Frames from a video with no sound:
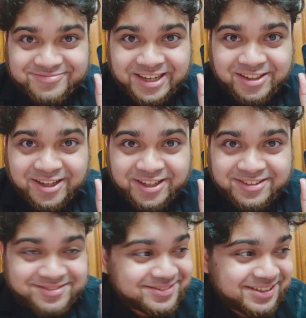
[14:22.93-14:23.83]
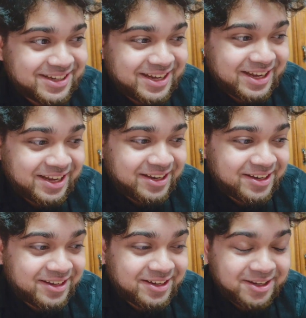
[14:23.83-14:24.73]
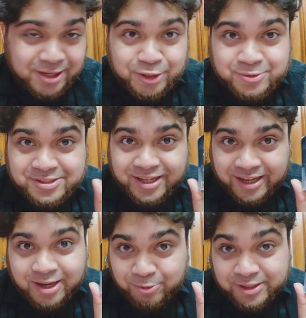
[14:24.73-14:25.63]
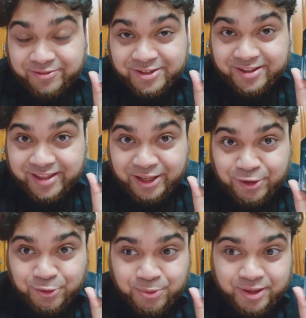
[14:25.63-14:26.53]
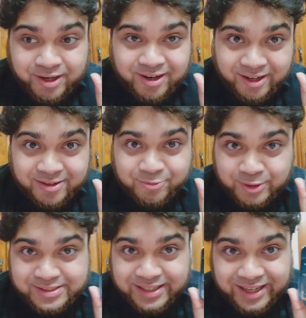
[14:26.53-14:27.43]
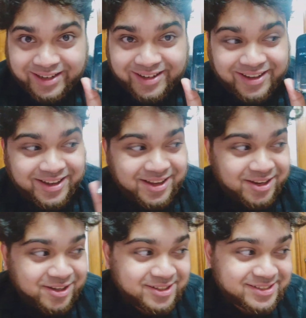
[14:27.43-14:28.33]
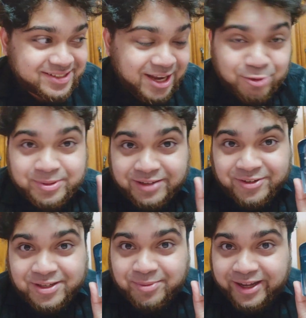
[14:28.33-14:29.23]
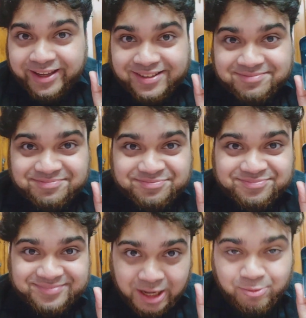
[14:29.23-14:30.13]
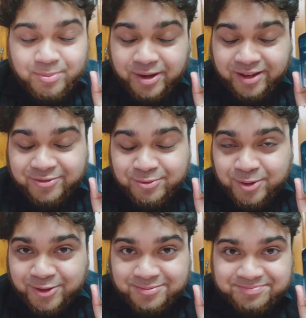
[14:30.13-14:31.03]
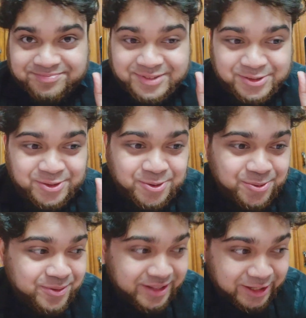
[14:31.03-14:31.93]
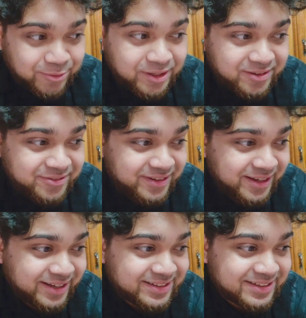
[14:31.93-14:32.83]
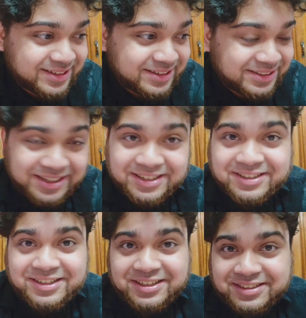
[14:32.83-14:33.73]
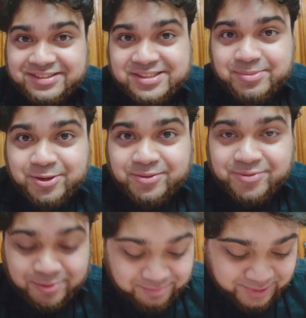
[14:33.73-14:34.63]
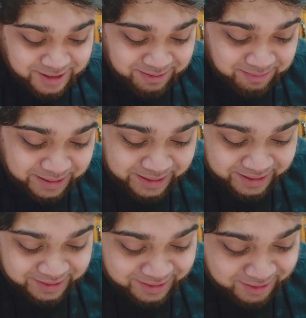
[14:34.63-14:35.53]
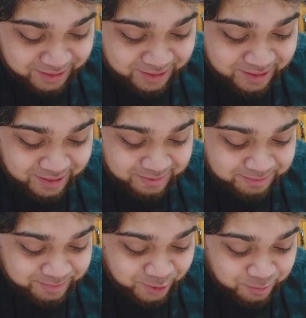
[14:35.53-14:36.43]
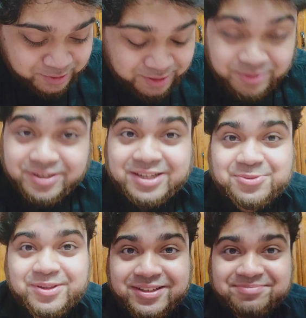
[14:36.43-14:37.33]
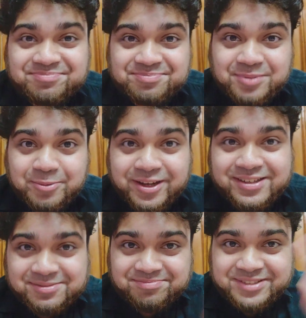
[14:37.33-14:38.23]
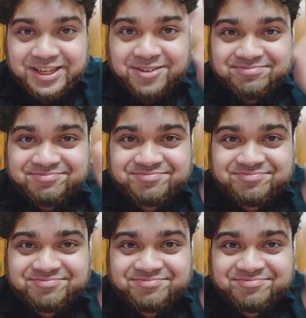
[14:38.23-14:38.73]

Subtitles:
I like it, and I will definitely thank you, Alif, once again, because I'll be definitely buying it. I'll be buying a full bottle. So thank you, Alif, and yeah, that's about it from my end. Hope to see you on the next one then. Bye bye, guys. Take care.